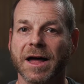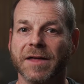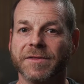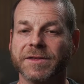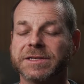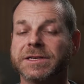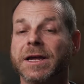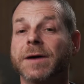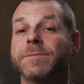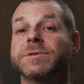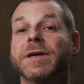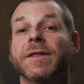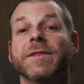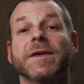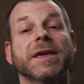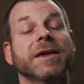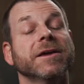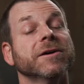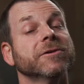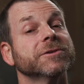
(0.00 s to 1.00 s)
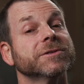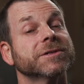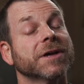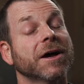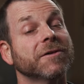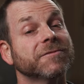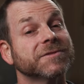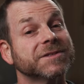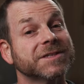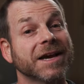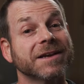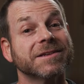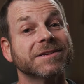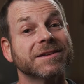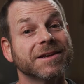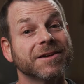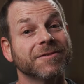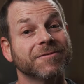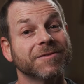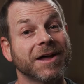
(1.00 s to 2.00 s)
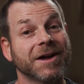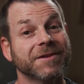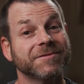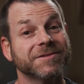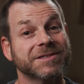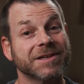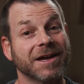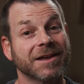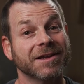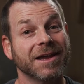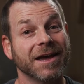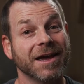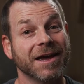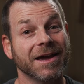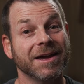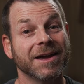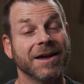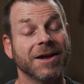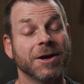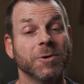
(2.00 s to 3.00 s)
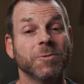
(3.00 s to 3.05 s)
this comes on the heels of Sanctity of Life Sunday,